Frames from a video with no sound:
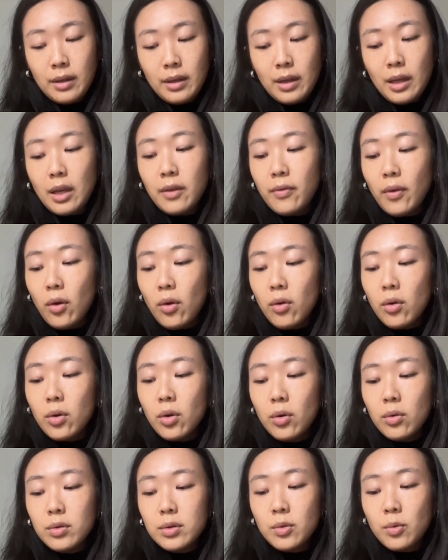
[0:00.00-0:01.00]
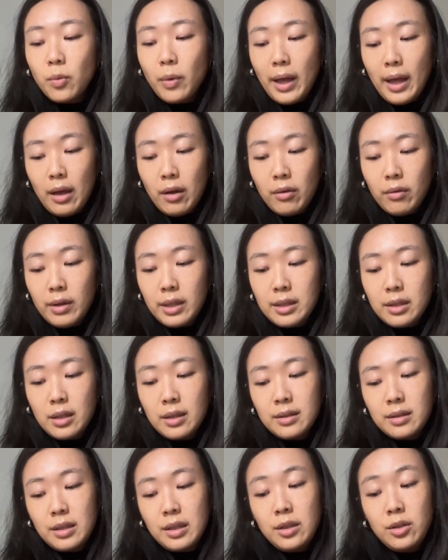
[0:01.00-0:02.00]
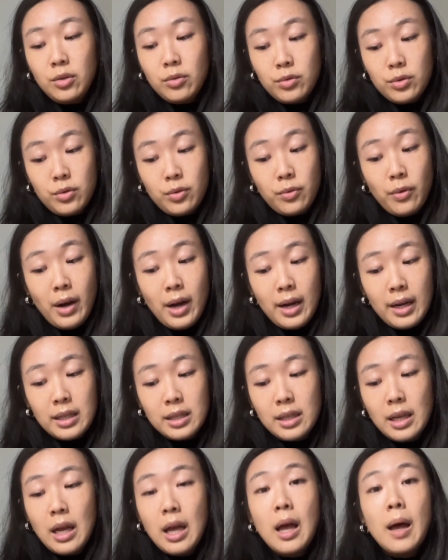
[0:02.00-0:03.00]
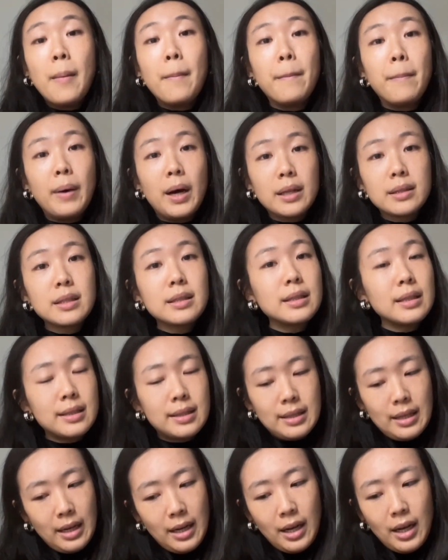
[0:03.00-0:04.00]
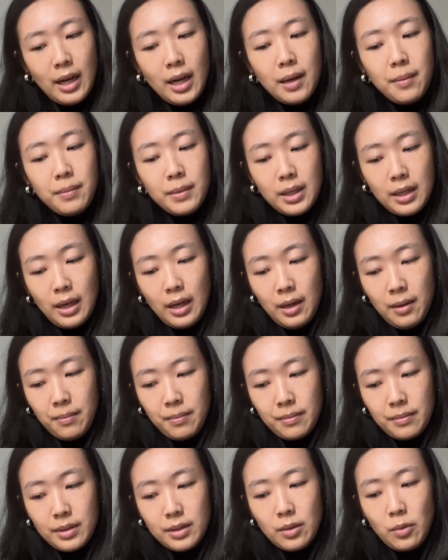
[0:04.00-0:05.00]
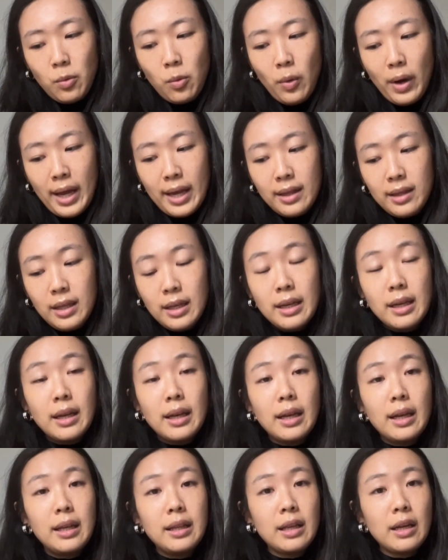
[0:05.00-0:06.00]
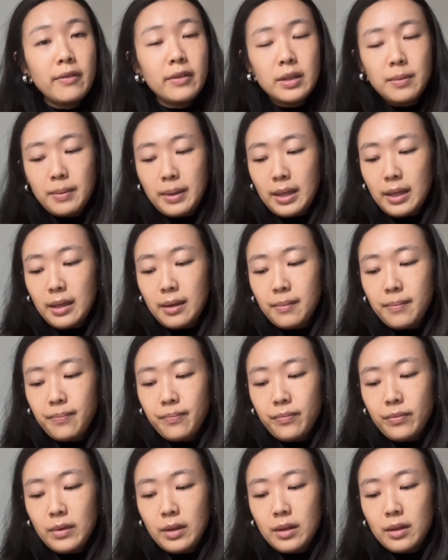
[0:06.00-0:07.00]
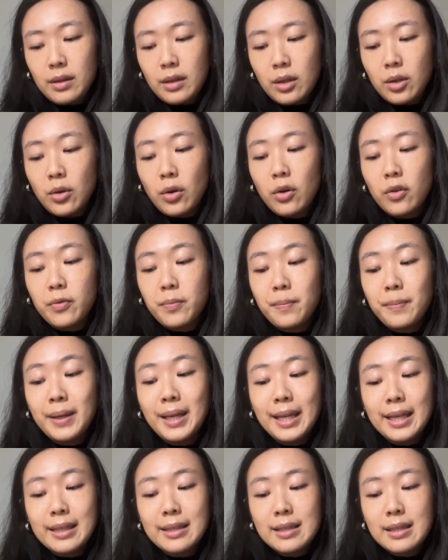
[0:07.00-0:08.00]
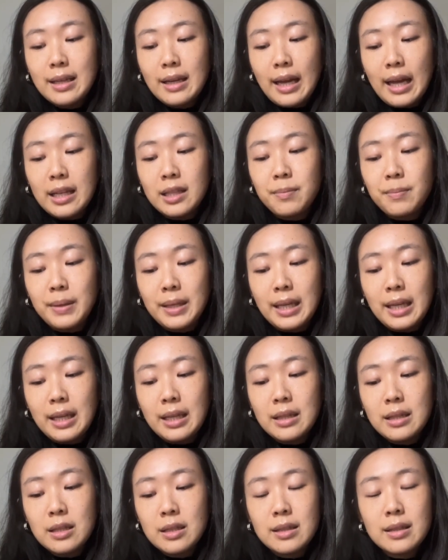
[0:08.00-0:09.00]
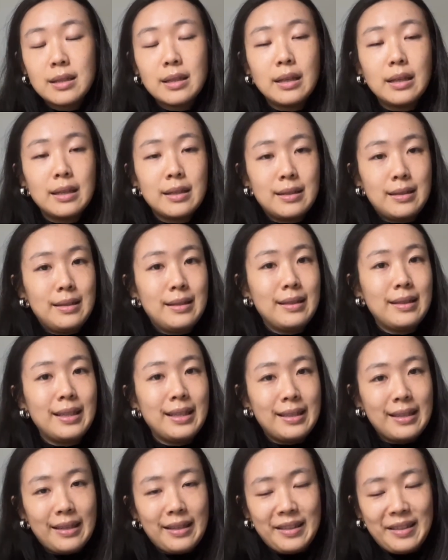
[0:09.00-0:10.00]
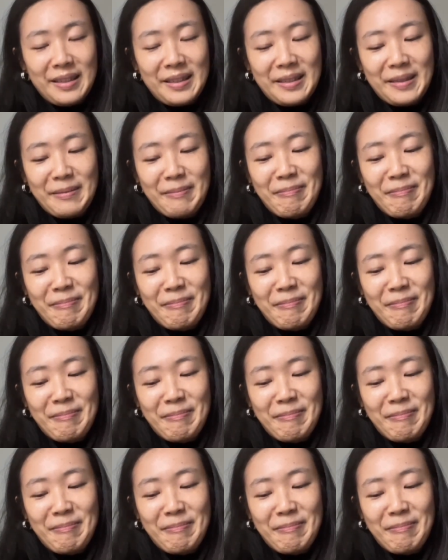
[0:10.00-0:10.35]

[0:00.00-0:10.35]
If all goes well, it continues to rise, but the time comes when, inevitably, the curve peaks and begins its descent.